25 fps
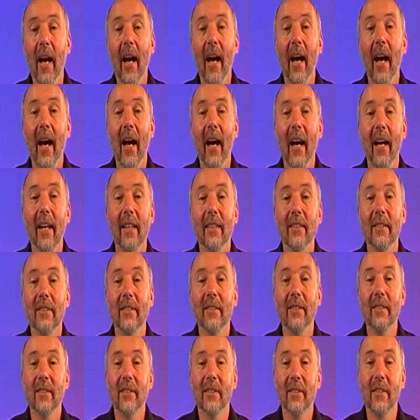
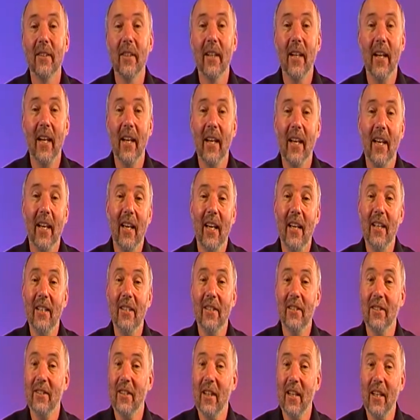and
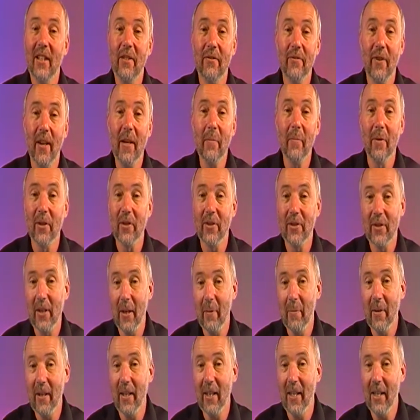he's
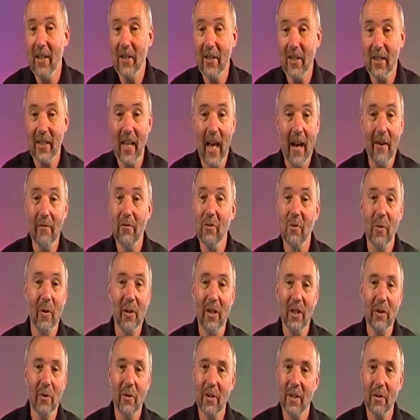famous. I mean, he's
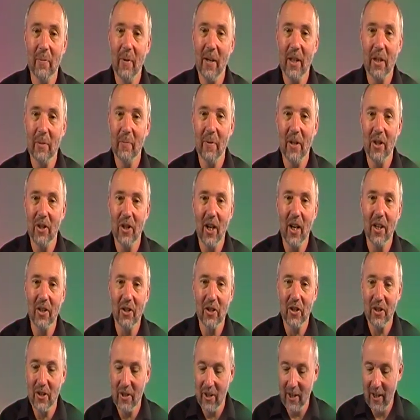everyone you expect to be a
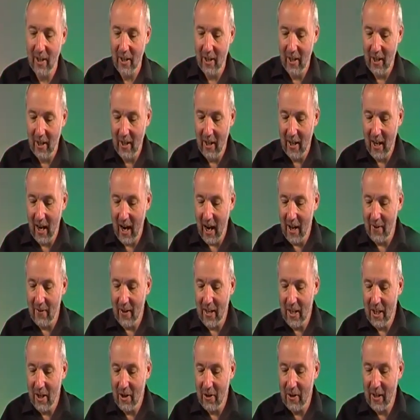judge.
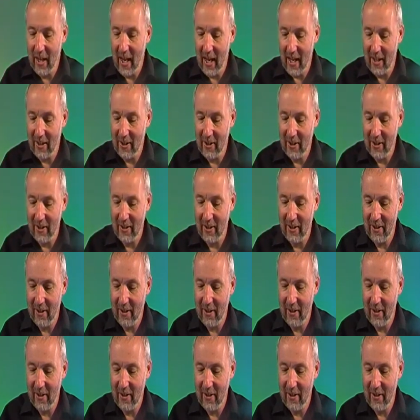And then you get